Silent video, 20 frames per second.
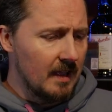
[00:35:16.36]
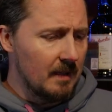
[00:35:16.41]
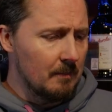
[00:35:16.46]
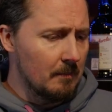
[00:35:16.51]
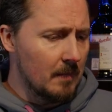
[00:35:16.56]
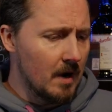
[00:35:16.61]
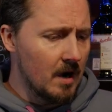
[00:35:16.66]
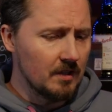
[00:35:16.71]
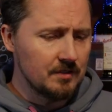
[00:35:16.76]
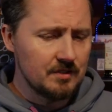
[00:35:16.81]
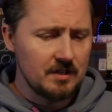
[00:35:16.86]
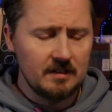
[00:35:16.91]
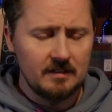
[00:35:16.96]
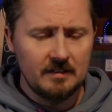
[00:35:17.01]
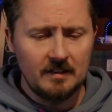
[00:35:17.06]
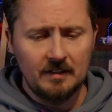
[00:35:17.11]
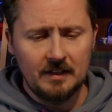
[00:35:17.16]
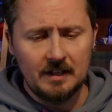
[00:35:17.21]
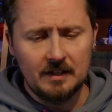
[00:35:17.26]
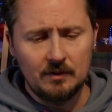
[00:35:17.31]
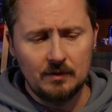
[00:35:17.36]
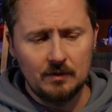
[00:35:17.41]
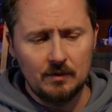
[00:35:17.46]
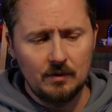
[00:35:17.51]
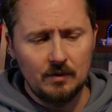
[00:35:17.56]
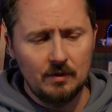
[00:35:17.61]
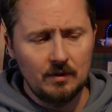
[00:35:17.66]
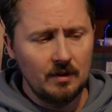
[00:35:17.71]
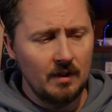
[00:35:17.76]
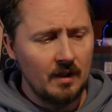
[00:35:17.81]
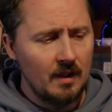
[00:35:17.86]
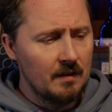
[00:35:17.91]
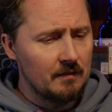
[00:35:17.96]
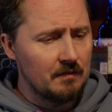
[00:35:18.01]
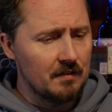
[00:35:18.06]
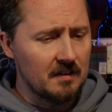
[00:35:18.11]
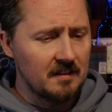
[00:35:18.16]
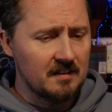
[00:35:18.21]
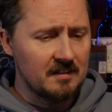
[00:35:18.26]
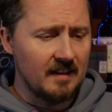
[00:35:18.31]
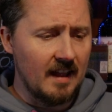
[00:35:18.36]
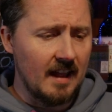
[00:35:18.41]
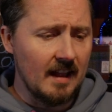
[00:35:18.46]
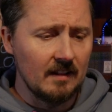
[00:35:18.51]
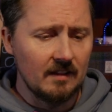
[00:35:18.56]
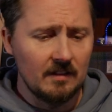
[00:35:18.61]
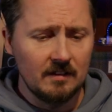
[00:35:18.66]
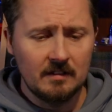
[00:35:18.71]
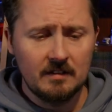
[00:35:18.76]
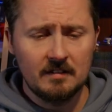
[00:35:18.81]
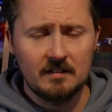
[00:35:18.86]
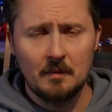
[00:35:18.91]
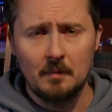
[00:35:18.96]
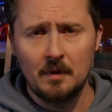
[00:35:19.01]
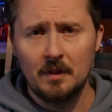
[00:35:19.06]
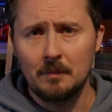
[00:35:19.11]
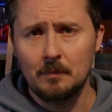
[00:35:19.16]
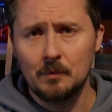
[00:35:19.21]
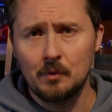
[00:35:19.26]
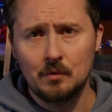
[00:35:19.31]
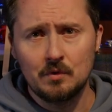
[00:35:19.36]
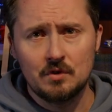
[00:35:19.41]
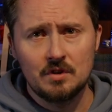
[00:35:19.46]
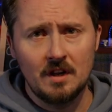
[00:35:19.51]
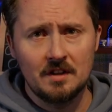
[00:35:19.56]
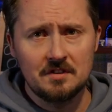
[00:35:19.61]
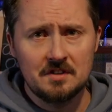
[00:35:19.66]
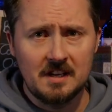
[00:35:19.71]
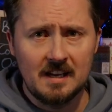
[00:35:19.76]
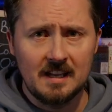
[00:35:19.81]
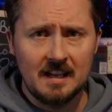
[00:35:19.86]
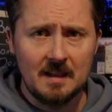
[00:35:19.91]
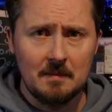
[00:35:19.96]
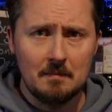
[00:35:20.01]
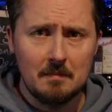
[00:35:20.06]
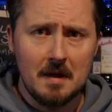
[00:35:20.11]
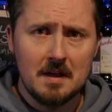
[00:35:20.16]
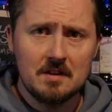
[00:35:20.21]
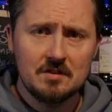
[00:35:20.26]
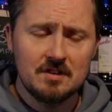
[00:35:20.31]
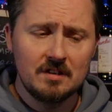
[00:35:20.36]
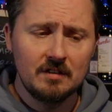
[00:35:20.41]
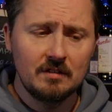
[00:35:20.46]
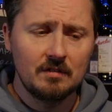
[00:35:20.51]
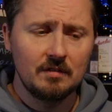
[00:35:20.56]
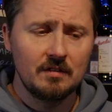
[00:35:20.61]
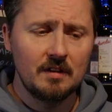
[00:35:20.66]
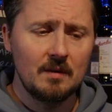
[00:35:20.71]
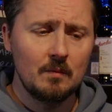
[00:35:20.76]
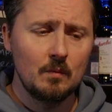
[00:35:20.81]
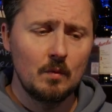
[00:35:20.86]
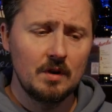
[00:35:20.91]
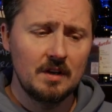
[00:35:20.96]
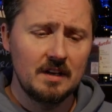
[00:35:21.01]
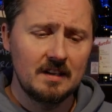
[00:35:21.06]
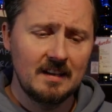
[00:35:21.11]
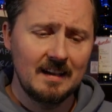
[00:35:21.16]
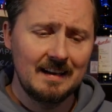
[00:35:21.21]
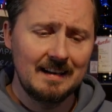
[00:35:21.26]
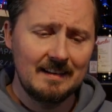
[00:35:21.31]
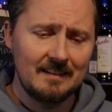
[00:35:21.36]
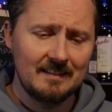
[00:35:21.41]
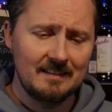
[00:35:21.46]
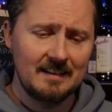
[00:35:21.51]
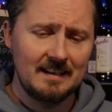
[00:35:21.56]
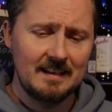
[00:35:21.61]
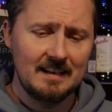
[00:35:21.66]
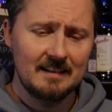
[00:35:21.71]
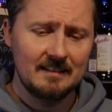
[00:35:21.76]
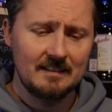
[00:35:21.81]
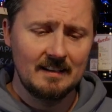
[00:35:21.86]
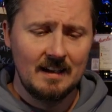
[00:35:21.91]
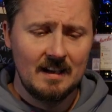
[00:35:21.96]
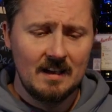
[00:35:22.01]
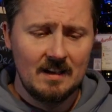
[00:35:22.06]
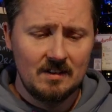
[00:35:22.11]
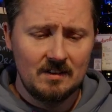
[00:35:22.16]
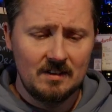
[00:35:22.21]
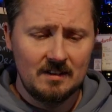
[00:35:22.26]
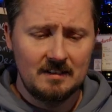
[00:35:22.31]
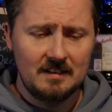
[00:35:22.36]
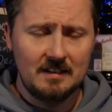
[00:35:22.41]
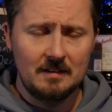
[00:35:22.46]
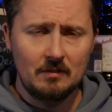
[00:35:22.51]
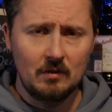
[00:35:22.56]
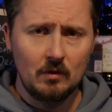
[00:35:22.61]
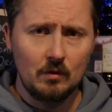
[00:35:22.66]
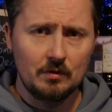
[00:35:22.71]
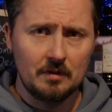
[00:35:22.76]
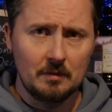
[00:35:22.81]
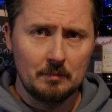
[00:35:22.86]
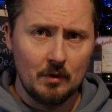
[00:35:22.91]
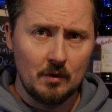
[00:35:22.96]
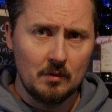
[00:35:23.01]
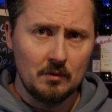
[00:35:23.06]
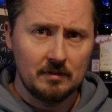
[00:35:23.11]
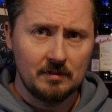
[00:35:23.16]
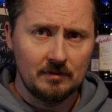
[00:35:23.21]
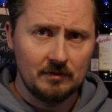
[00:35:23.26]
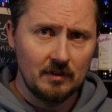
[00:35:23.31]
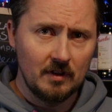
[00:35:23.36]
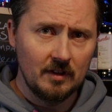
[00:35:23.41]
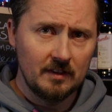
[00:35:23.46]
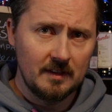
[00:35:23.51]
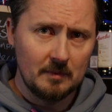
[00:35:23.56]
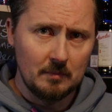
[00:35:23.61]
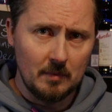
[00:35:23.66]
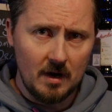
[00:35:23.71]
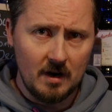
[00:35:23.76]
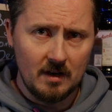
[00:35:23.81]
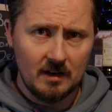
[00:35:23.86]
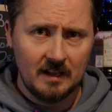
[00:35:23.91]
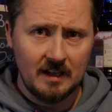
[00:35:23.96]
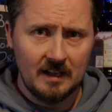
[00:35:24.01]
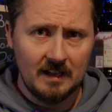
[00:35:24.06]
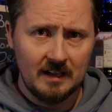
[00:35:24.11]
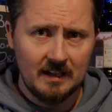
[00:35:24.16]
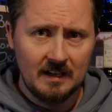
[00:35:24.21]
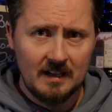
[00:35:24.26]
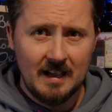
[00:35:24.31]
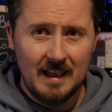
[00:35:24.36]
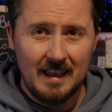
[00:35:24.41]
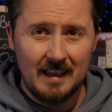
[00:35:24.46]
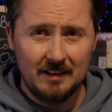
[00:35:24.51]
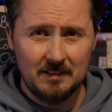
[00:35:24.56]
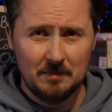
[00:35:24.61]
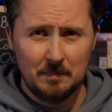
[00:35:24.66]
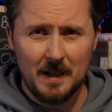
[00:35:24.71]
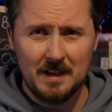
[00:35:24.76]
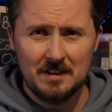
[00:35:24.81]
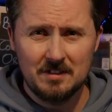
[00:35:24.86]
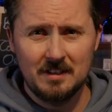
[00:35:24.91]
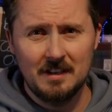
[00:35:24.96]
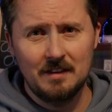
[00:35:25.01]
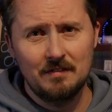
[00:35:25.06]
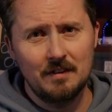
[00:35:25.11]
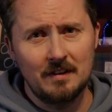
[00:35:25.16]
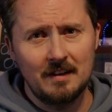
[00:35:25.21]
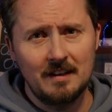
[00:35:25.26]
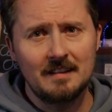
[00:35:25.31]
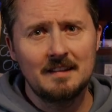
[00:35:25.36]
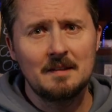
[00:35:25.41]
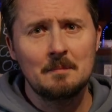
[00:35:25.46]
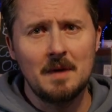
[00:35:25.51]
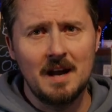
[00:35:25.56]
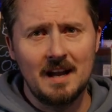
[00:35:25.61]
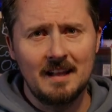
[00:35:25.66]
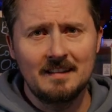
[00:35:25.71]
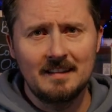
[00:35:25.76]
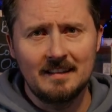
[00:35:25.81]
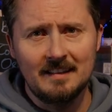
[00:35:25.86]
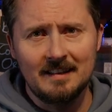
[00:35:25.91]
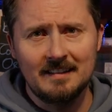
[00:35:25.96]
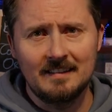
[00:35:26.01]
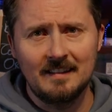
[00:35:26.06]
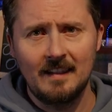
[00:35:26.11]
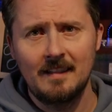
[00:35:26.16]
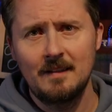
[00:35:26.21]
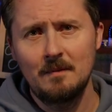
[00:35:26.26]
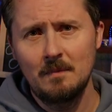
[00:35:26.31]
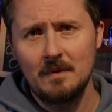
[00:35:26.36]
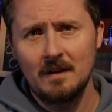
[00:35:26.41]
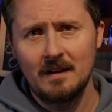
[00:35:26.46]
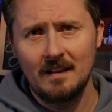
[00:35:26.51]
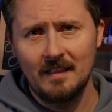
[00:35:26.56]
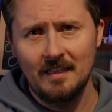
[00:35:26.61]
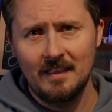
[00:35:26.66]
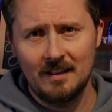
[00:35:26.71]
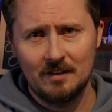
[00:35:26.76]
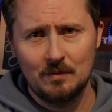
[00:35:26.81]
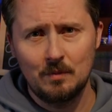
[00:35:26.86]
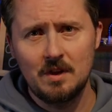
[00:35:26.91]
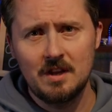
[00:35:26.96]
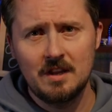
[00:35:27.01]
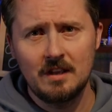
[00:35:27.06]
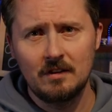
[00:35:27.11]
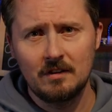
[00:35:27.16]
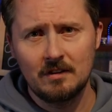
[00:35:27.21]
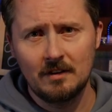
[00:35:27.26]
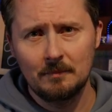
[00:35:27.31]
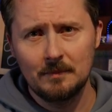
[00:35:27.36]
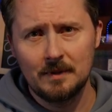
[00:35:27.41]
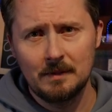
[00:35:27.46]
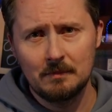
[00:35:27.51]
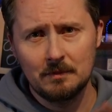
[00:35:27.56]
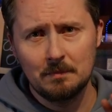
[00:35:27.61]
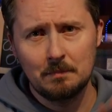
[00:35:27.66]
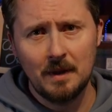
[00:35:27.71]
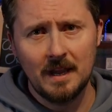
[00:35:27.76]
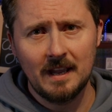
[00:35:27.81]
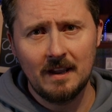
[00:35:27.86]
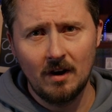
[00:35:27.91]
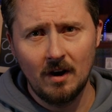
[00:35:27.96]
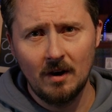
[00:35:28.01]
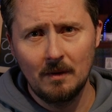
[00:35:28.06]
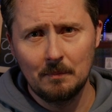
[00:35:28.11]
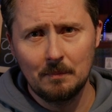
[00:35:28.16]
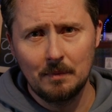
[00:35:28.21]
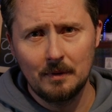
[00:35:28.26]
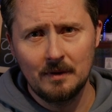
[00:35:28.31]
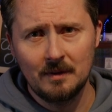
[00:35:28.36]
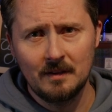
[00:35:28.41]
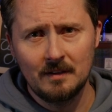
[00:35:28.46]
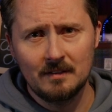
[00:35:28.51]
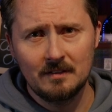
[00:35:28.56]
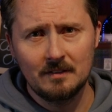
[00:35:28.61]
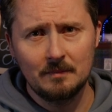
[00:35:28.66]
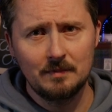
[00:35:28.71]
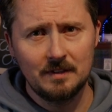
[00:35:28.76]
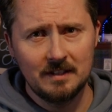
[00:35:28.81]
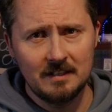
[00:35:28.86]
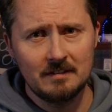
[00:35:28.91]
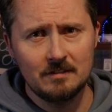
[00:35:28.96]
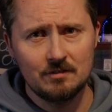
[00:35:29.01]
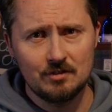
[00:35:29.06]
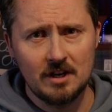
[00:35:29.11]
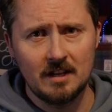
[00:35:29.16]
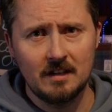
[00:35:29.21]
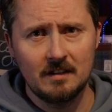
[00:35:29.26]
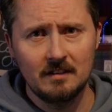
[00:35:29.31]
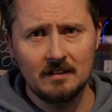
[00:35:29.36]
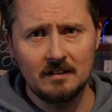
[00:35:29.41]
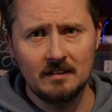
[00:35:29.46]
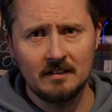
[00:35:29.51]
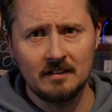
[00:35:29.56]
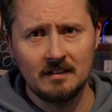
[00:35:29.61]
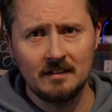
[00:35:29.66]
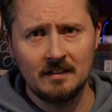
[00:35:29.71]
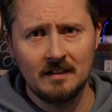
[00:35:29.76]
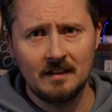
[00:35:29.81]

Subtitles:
margins that they do. For sellers, some of them don't charge any commission, so then what you tend to see is you see loads of bottles flood the market, especially if they're in demand at the time. That's where you can sometimes pick up some decent drinkers